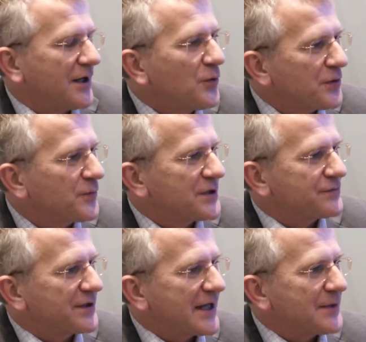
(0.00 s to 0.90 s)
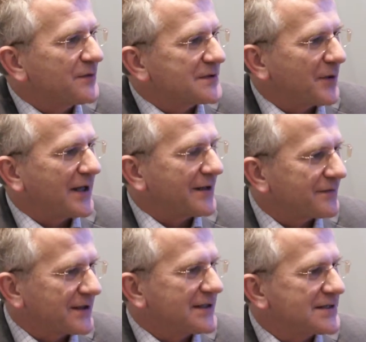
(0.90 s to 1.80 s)
all of which are enabled by
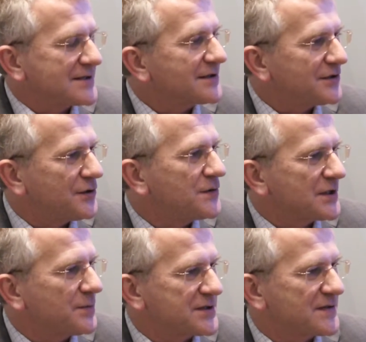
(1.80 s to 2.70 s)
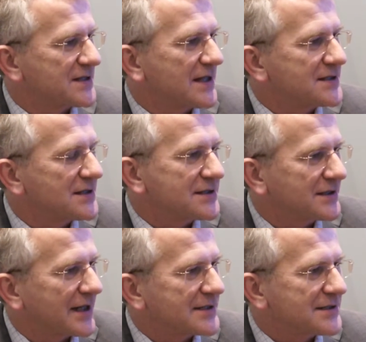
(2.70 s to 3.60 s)
having these huge numbers of sensors
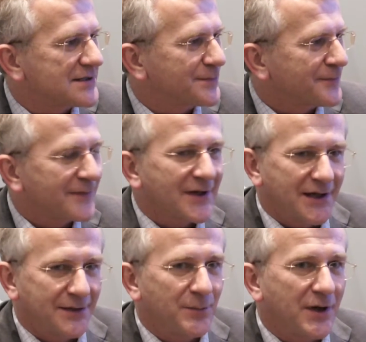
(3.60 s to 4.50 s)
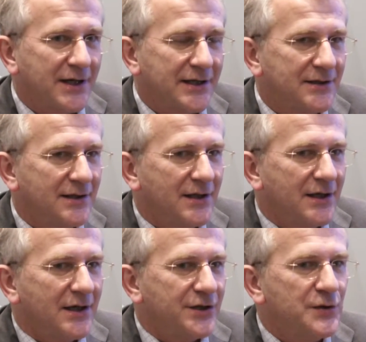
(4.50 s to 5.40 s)
connected. And by
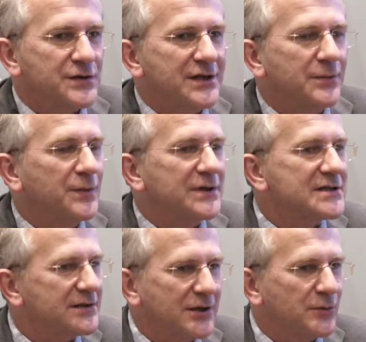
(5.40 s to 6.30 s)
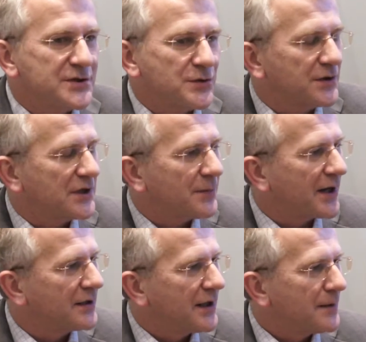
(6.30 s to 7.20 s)
huge numbers, you know, we're talking
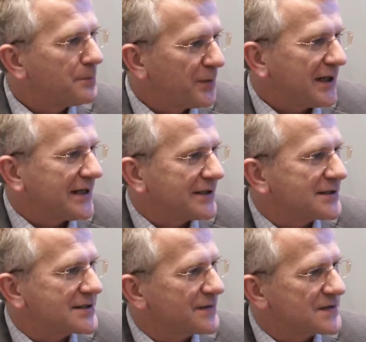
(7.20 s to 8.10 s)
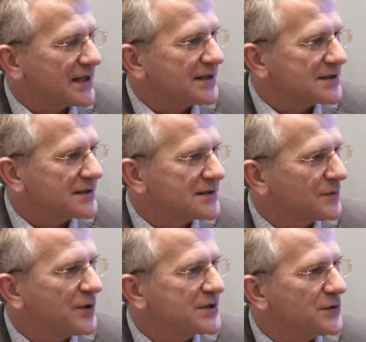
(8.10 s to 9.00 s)
about billions of sensors
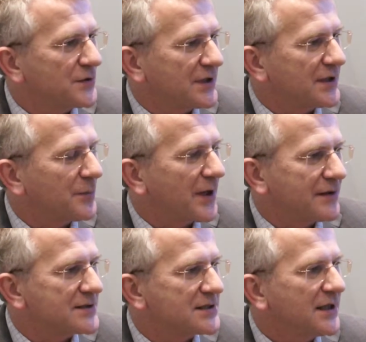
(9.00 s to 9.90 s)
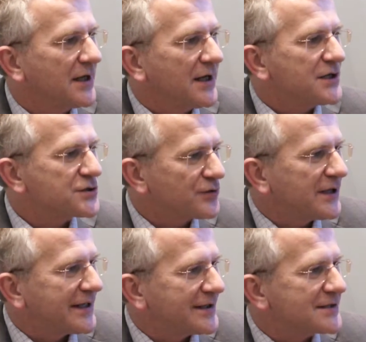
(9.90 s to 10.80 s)
and we're talking about
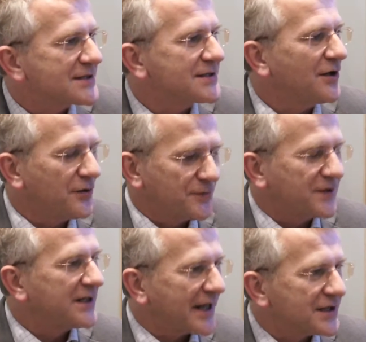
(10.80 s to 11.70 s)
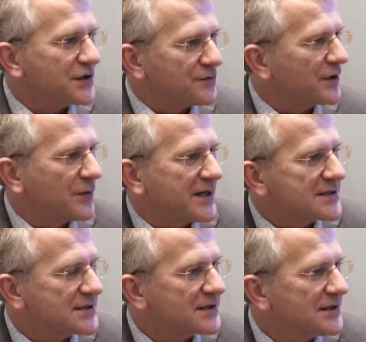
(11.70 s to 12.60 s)
trillions of connection
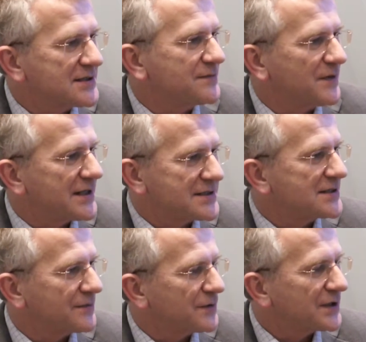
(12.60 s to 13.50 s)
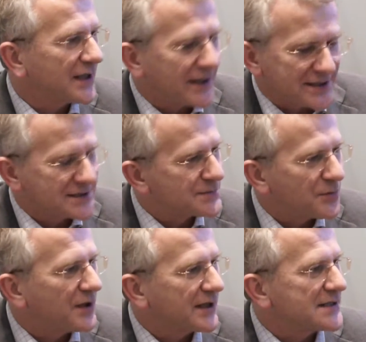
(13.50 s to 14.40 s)
requests to these devices every day as this
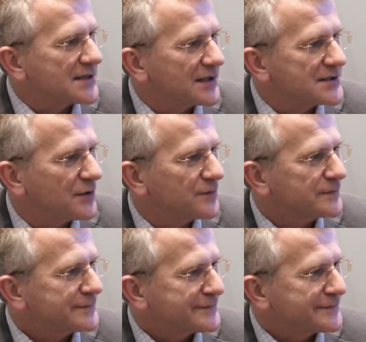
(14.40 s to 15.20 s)
market takes off.